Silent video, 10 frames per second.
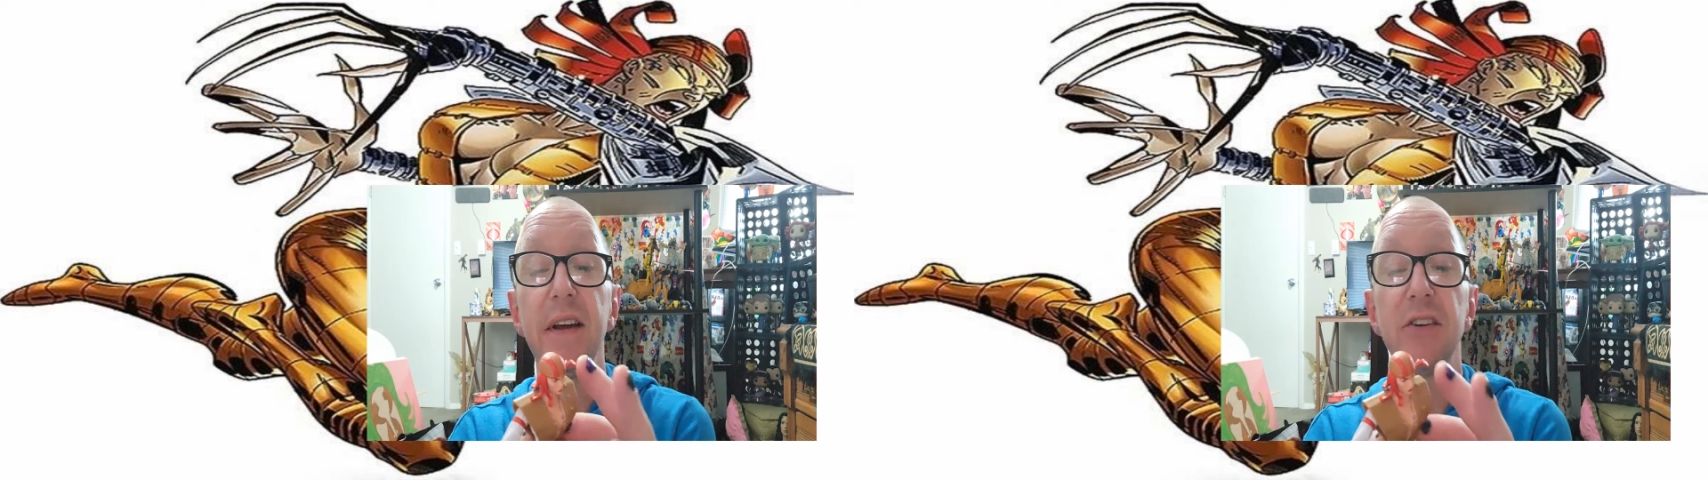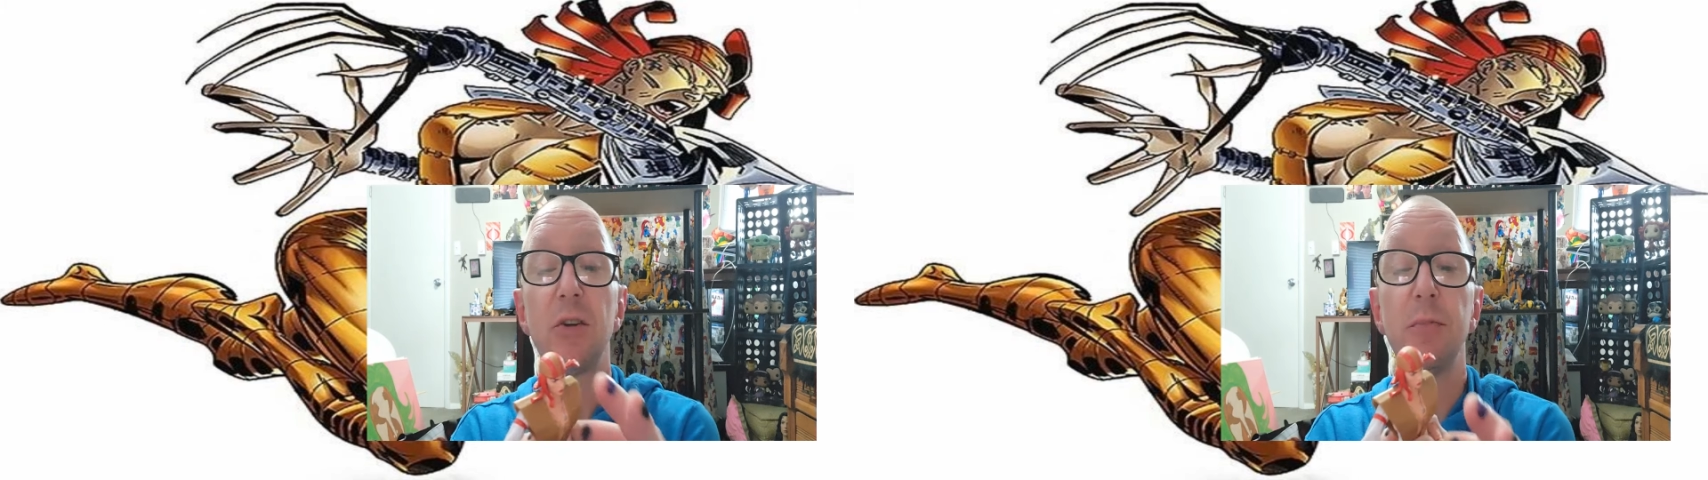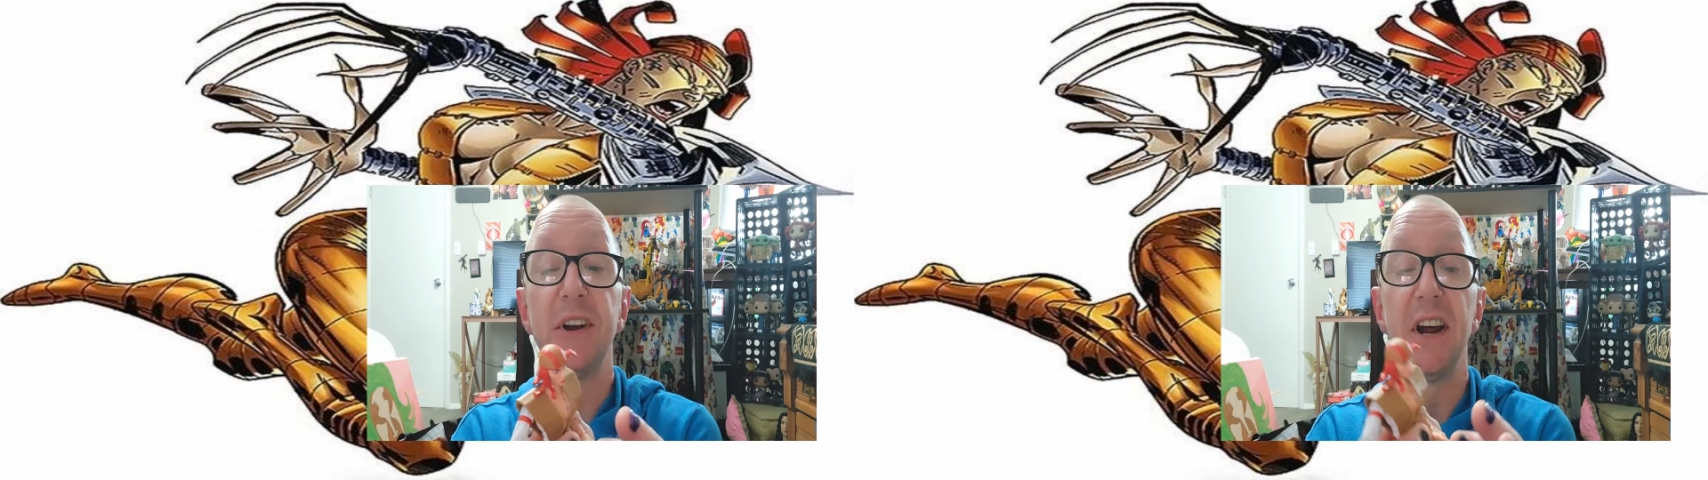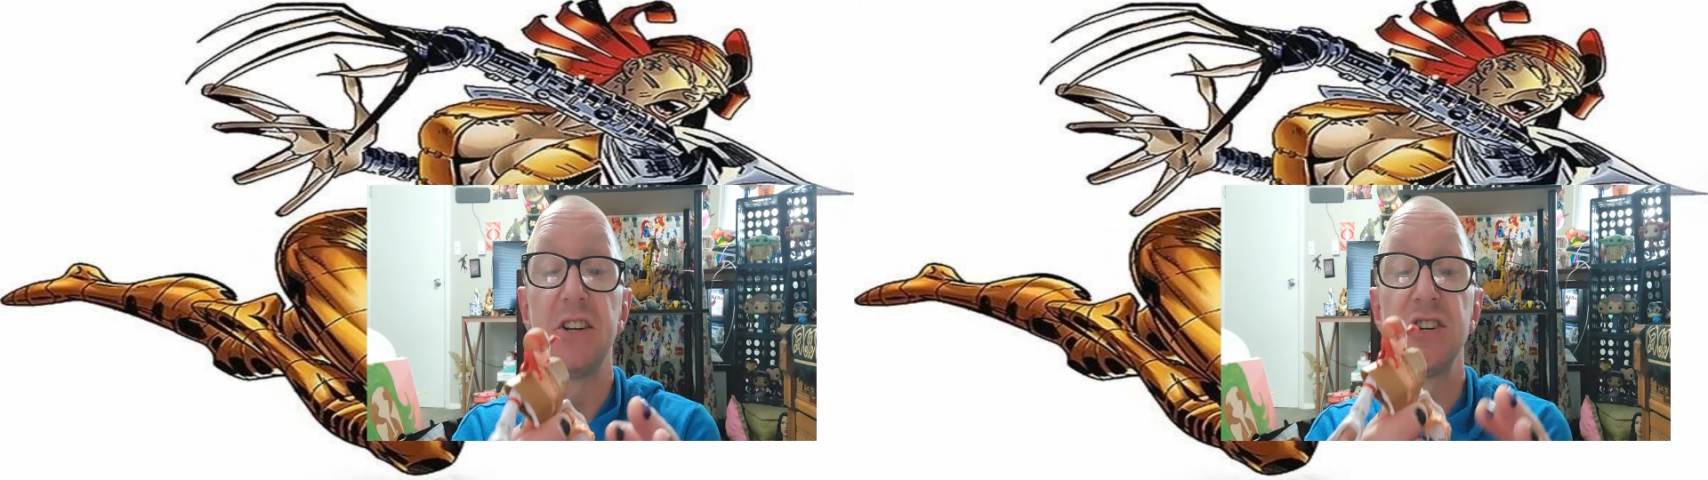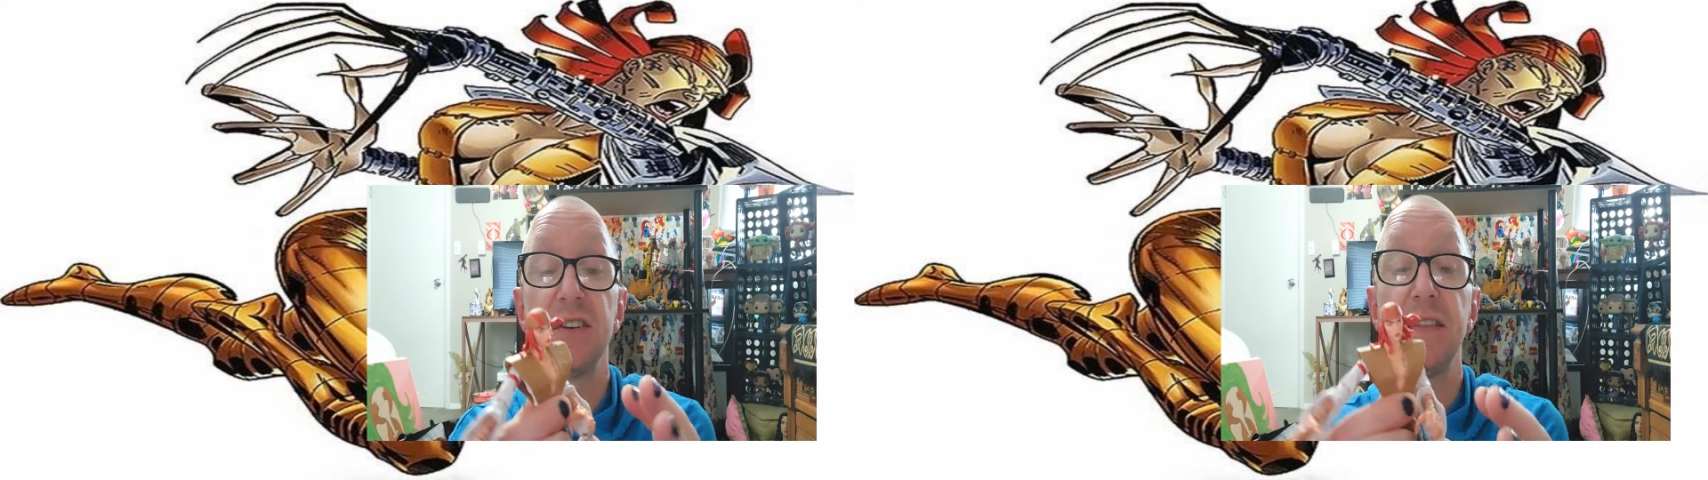the
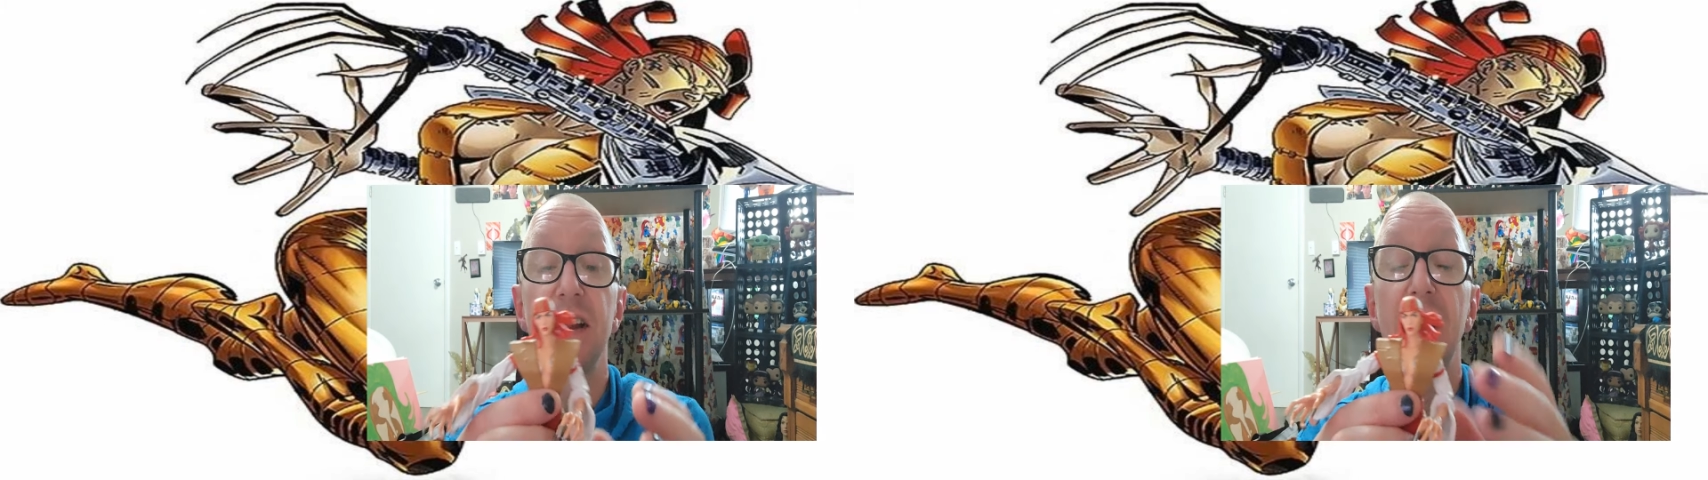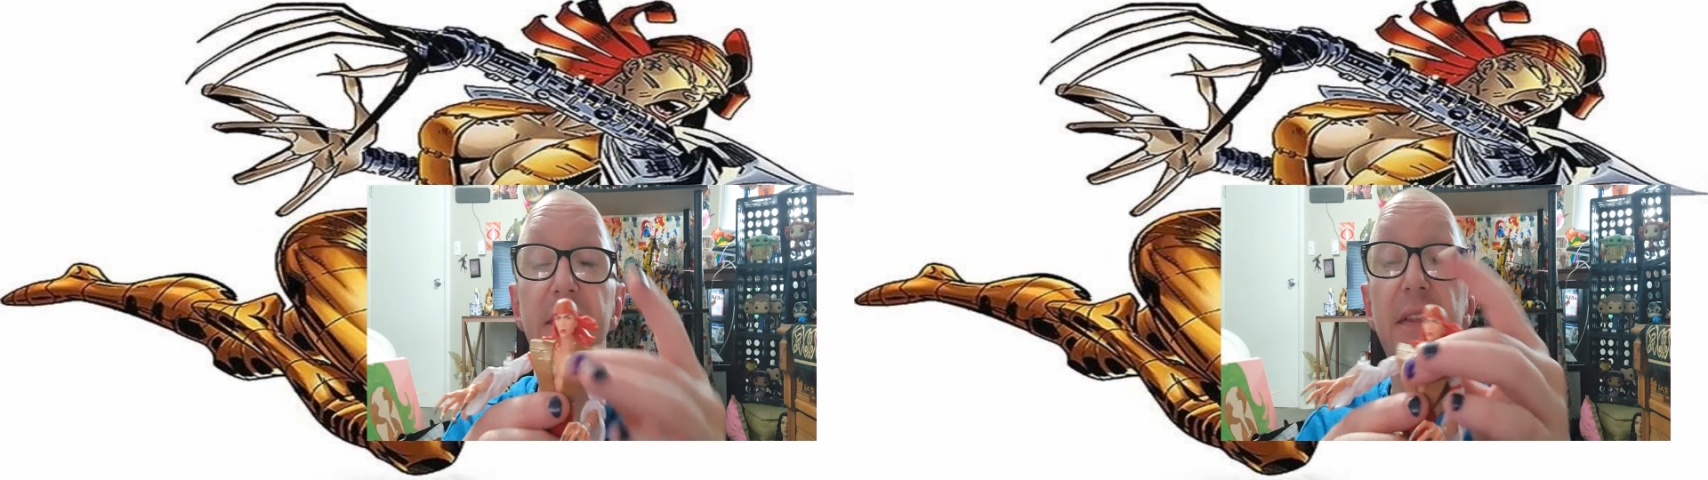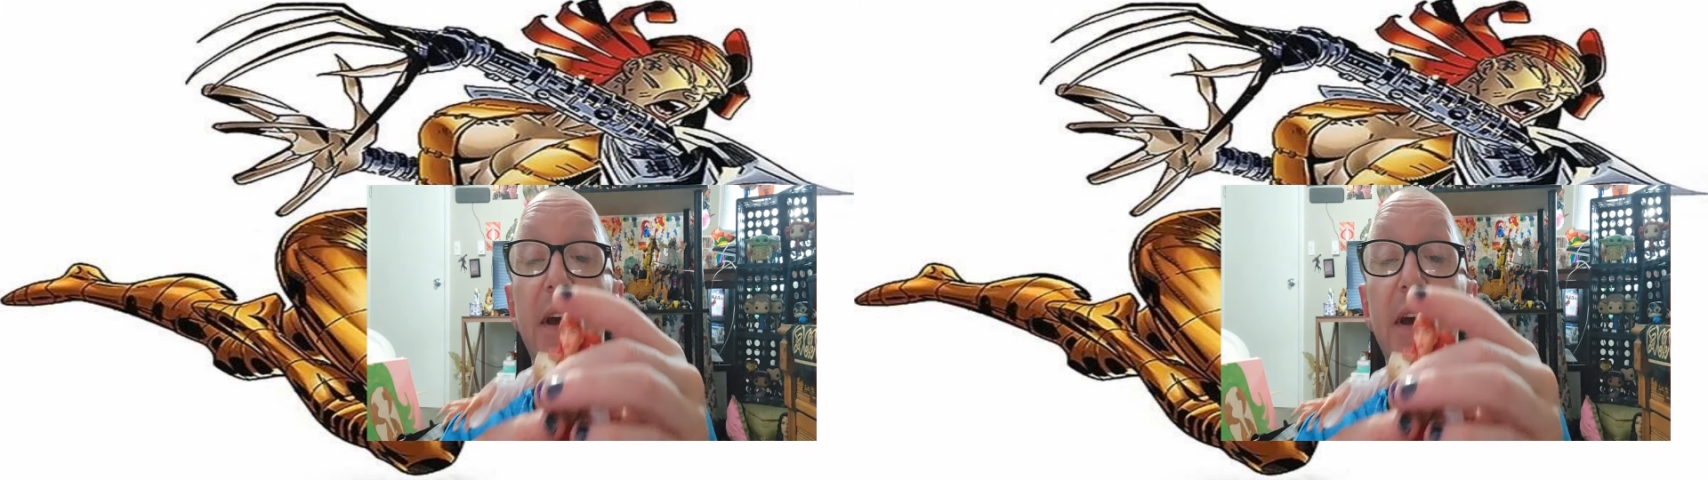interpretation that